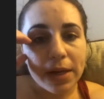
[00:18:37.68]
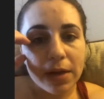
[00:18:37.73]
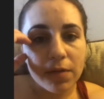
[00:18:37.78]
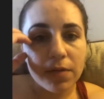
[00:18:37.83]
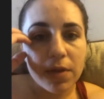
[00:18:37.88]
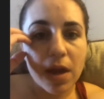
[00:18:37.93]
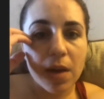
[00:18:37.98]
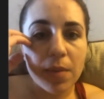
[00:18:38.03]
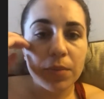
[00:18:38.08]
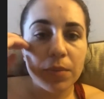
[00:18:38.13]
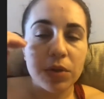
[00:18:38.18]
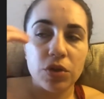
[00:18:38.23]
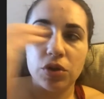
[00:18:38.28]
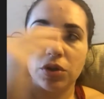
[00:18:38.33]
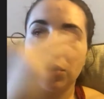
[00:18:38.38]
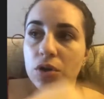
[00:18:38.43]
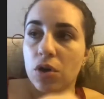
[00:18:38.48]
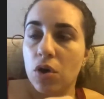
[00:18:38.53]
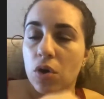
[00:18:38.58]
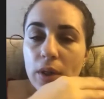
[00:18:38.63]
of them, you
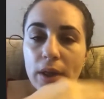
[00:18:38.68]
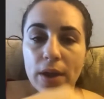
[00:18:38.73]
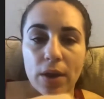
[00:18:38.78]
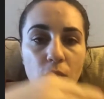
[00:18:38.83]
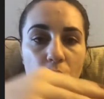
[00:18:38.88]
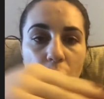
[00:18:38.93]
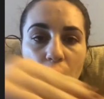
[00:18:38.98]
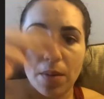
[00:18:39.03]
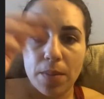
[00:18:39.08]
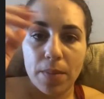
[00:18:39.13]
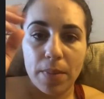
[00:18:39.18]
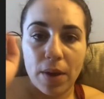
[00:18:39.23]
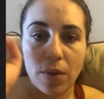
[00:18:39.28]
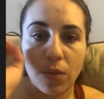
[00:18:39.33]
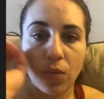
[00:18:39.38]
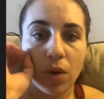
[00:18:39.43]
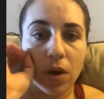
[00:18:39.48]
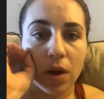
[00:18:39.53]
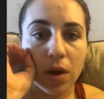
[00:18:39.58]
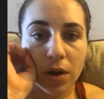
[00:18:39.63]
just go like one by
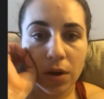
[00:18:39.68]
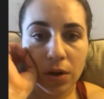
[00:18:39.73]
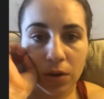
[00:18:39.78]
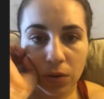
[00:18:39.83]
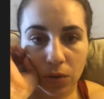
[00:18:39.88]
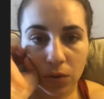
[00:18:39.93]
one.